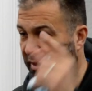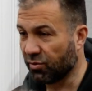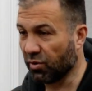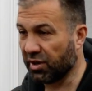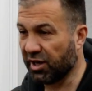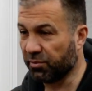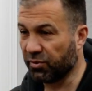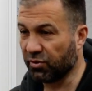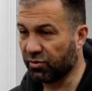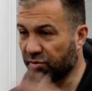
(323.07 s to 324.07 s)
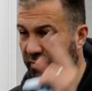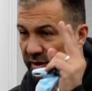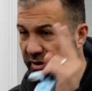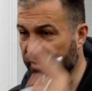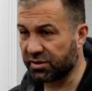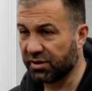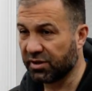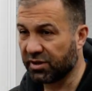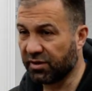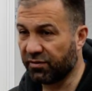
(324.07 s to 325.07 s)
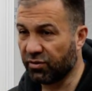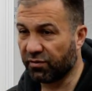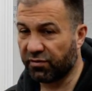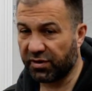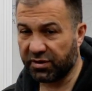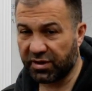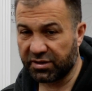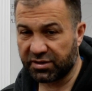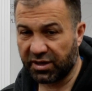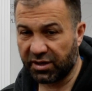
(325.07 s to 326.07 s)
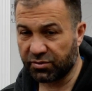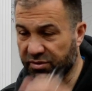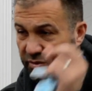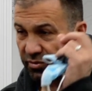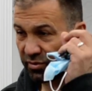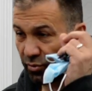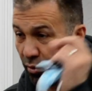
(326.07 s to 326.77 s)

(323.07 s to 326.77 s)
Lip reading: We will help you in your marriage, give you a very nice house.